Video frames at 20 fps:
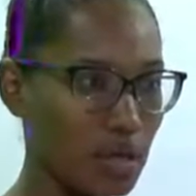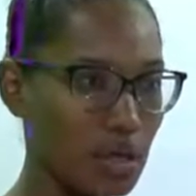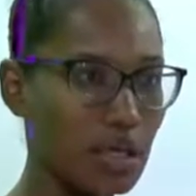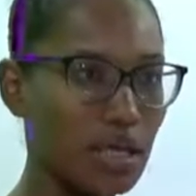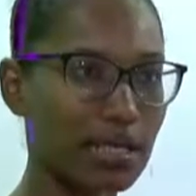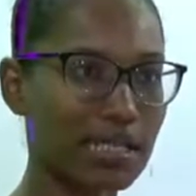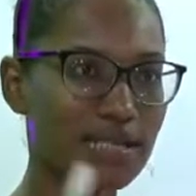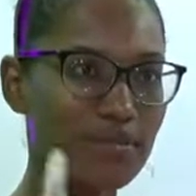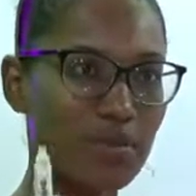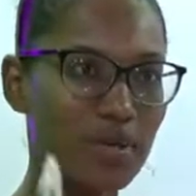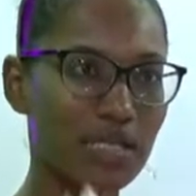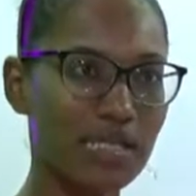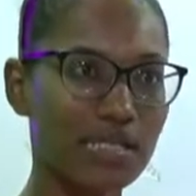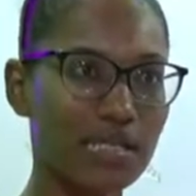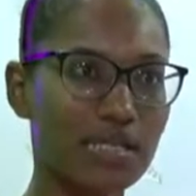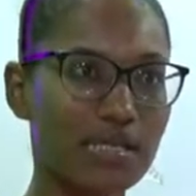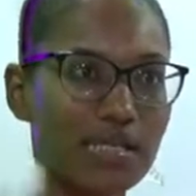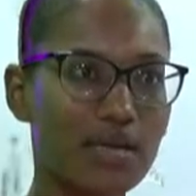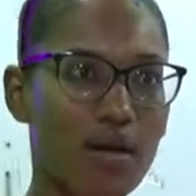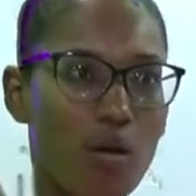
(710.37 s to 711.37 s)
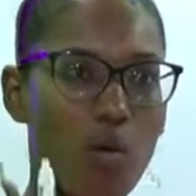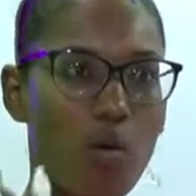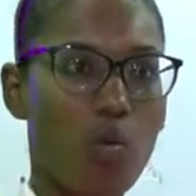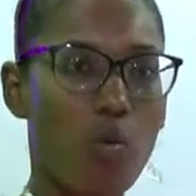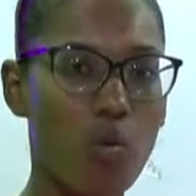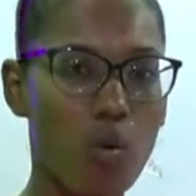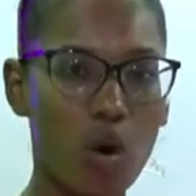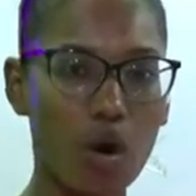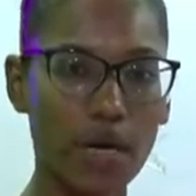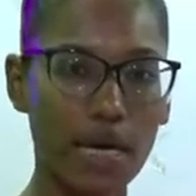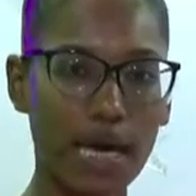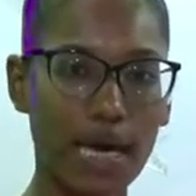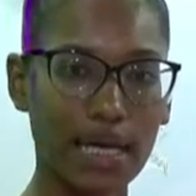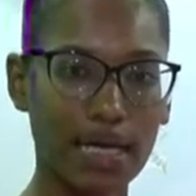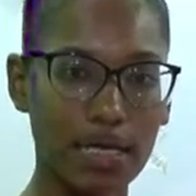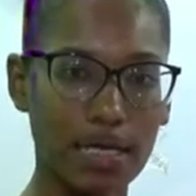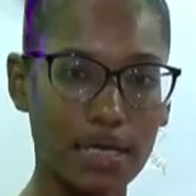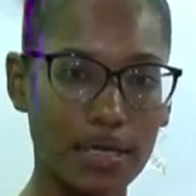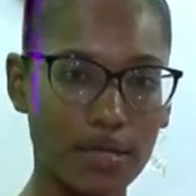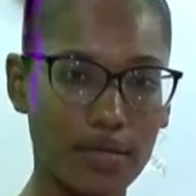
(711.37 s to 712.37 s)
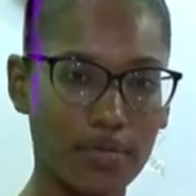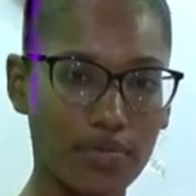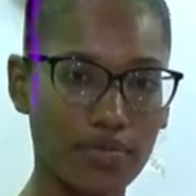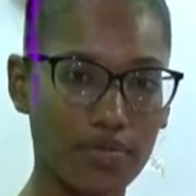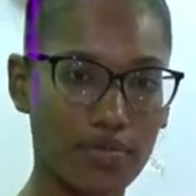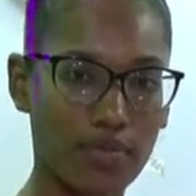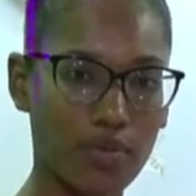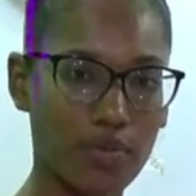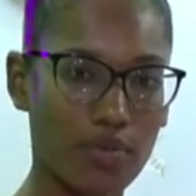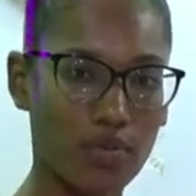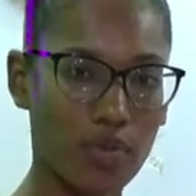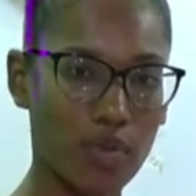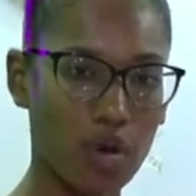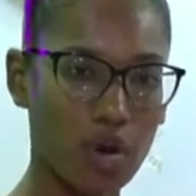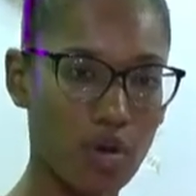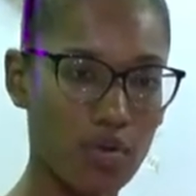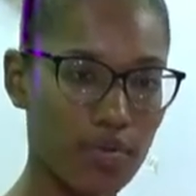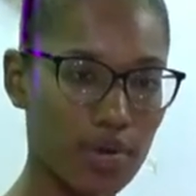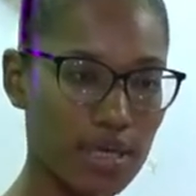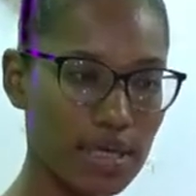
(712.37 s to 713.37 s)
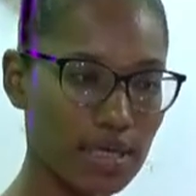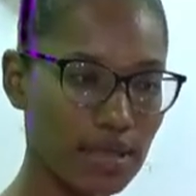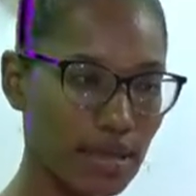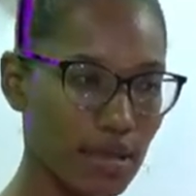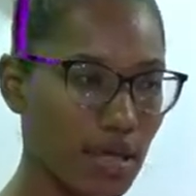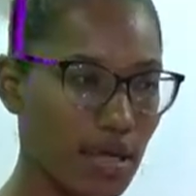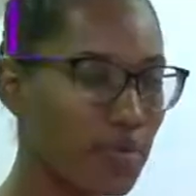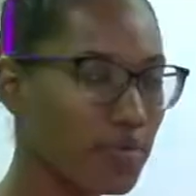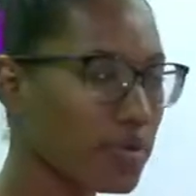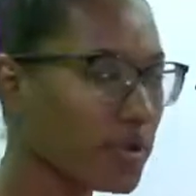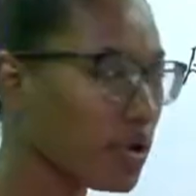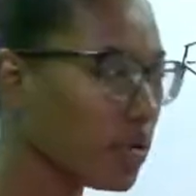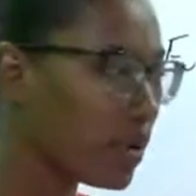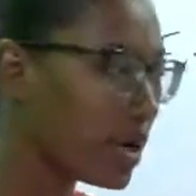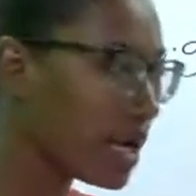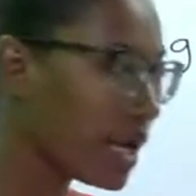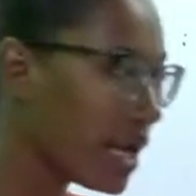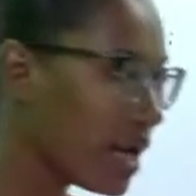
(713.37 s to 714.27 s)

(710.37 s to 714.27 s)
It expresses one idea. All right? Now I